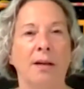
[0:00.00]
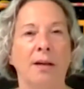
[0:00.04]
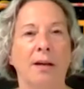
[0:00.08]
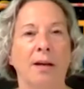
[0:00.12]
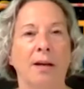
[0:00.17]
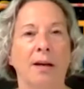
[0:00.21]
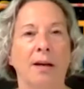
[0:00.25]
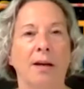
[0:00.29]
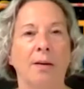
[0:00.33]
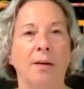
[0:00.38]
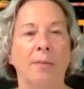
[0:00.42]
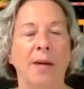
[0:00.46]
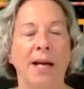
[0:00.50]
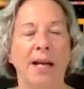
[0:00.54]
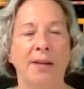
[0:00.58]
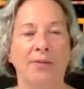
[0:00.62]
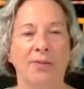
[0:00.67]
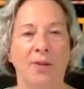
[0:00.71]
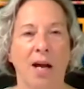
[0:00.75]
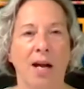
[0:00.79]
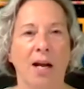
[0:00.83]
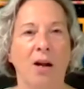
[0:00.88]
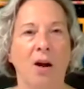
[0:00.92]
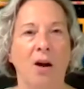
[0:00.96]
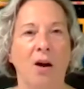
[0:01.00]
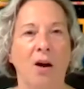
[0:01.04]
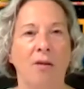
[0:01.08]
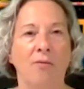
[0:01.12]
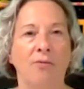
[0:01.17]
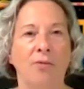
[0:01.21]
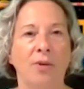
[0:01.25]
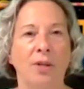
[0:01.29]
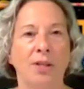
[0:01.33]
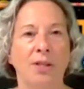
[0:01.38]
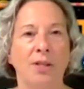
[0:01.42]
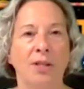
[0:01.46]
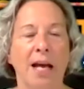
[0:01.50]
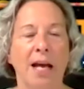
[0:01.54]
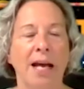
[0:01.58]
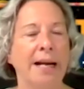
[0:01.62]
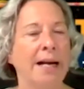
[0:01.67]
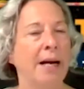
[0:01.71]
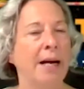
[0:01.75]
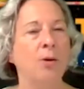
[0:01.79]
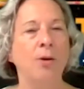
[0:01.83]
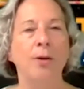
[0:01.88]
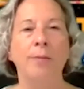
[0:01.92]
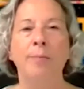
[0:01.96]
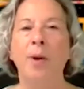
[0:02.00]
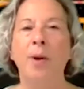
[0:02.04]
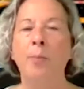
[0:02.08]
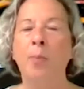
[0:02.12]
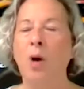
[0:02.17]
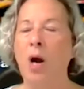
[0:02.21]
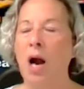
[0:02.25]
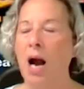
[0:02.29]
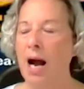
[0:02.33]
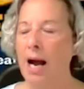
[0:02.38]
at that conference. And I remember